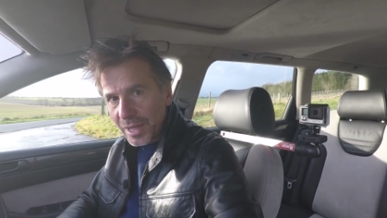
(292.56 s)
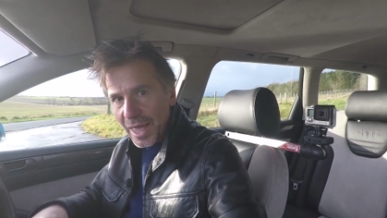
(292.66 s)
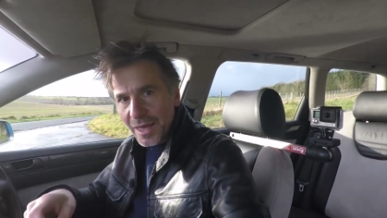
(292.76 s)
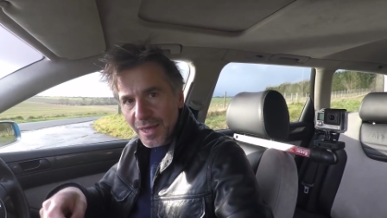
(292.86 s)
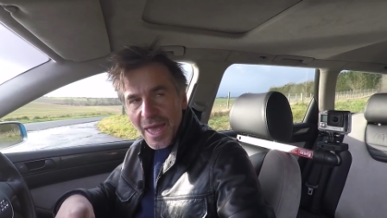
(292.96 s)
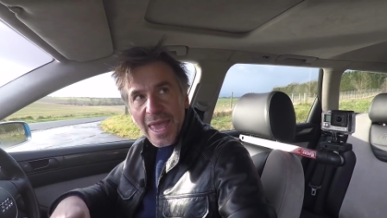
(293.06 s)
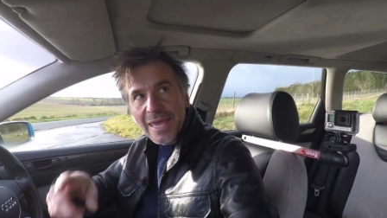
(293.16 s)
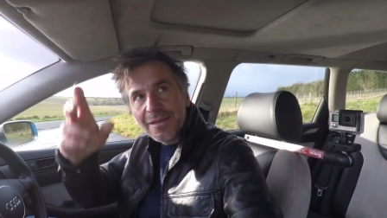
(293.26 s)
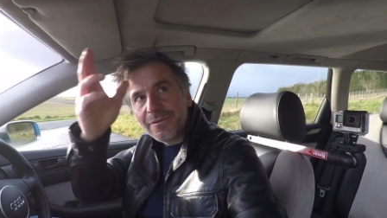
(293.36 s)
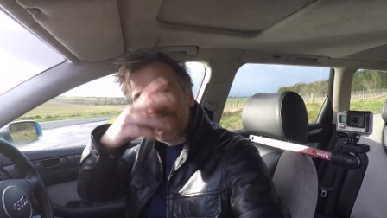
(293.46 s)
get
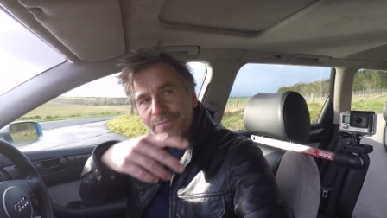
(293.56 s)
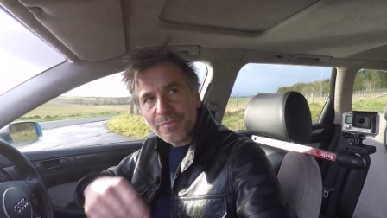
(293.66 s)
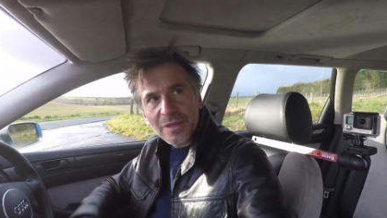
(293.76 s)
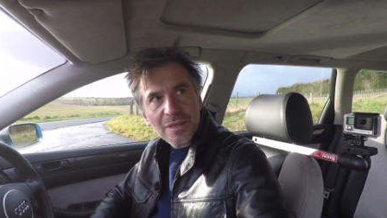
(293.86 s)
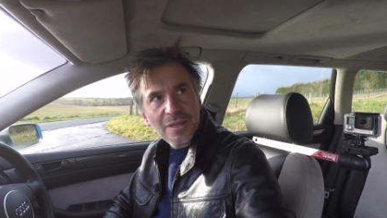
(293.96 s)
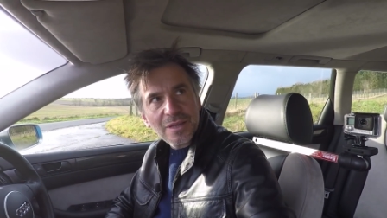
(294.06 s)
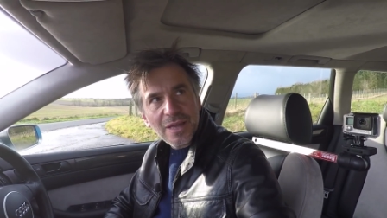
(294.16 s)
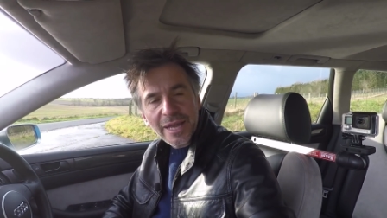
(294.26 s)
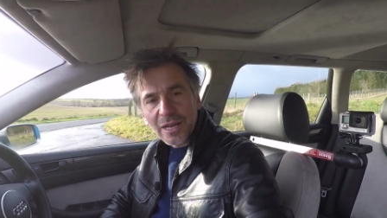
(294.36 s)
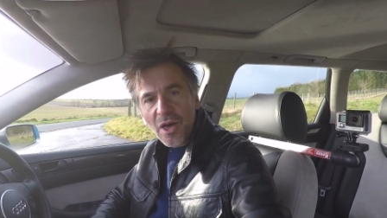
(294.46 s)
a
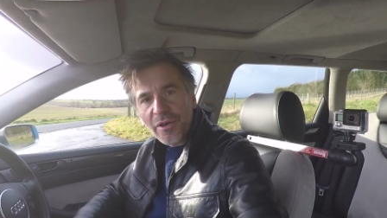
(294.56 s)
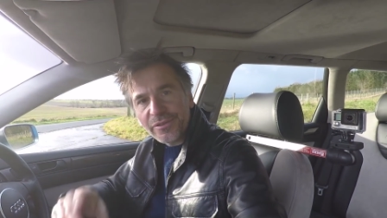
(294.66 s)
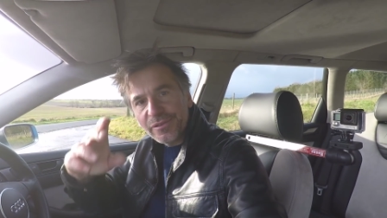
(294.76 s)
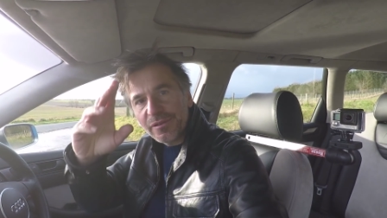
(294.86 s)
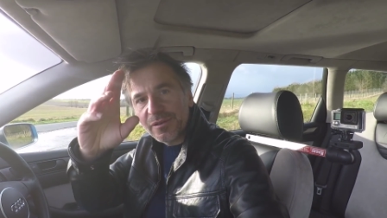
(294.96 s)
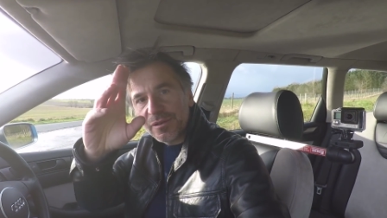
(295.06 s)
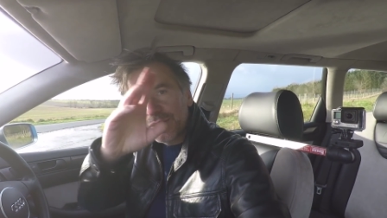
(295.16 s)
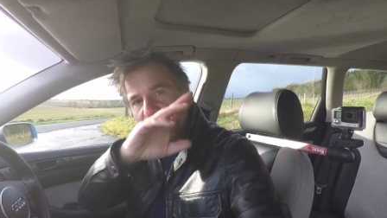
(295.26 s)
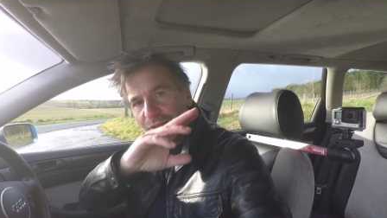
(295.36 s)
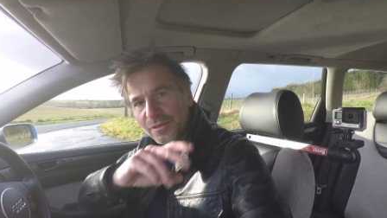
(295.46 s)
glass
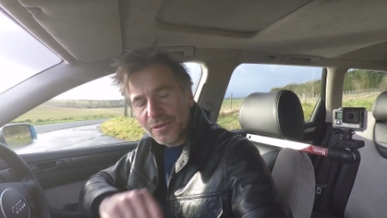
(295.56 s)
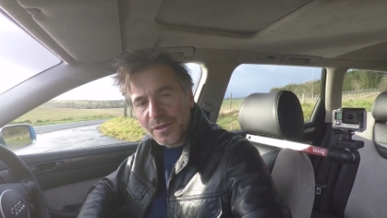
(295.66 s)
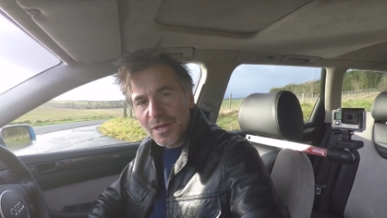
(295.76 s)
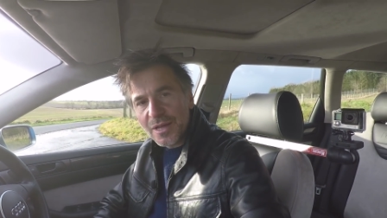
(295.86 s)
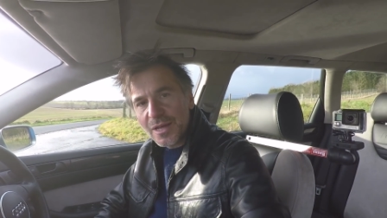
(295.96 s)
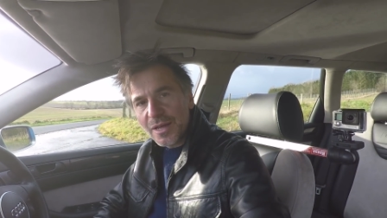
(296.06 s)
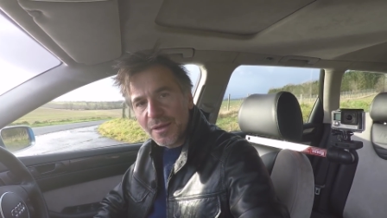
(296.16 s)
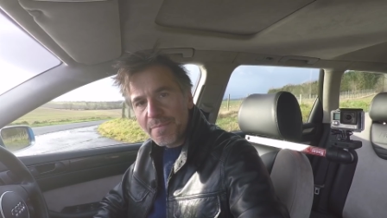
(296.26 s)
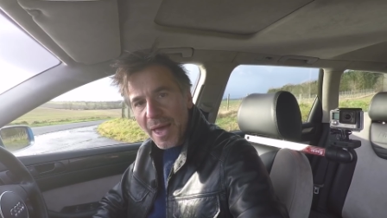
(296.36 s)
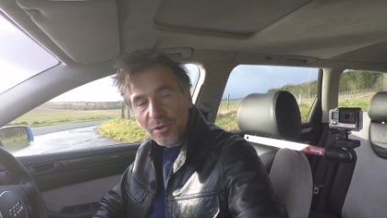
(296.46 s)

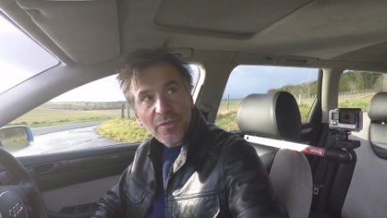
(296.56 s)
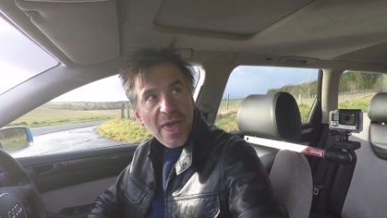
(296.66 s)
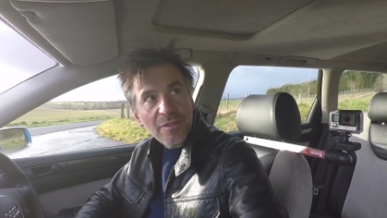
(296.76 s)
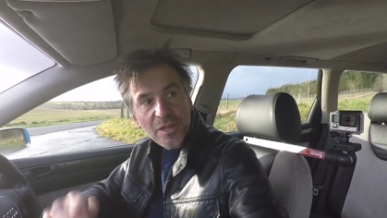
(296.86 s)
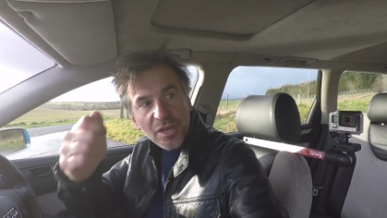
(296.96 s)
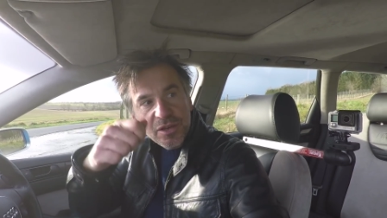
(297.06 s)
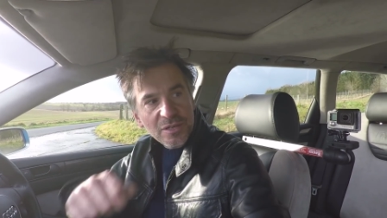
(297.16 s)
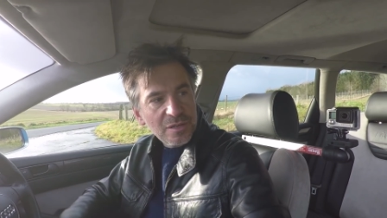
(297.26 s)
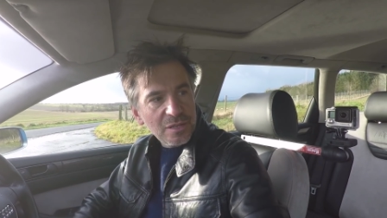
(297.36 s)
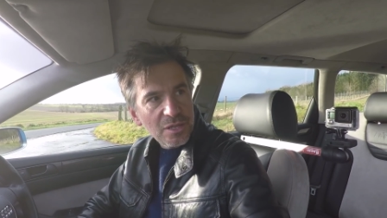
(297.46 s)
panel there that you
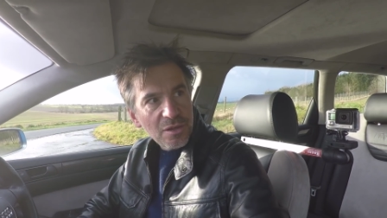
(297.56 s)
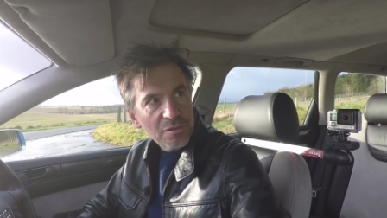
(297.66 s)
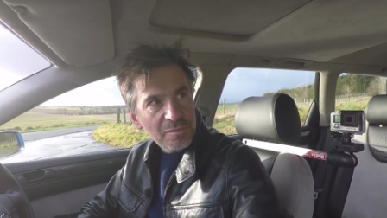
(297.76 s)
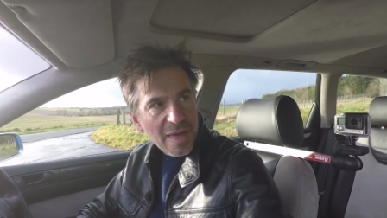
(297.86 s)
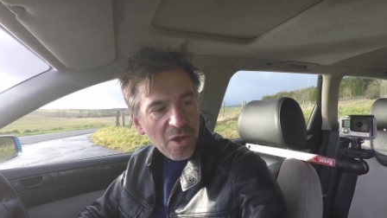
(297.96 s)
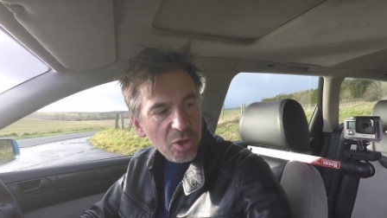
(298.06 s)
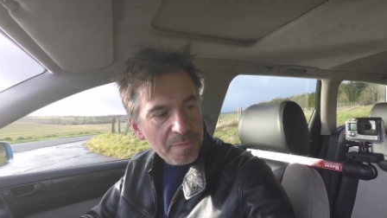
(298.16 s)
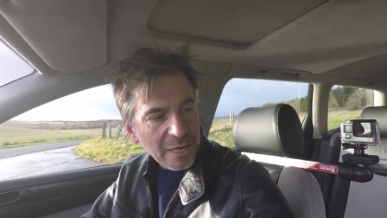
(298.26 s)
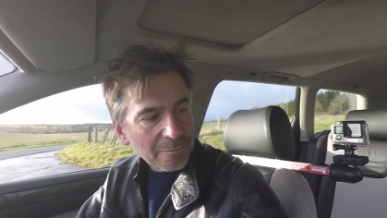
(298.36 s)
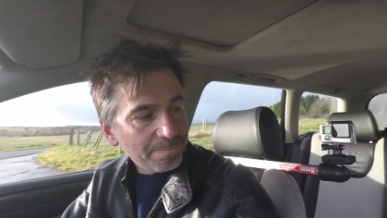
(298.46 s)
can use without
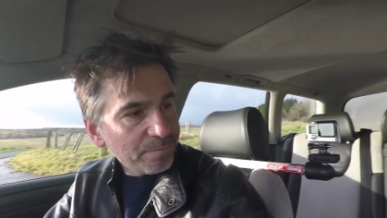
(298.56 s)
opening.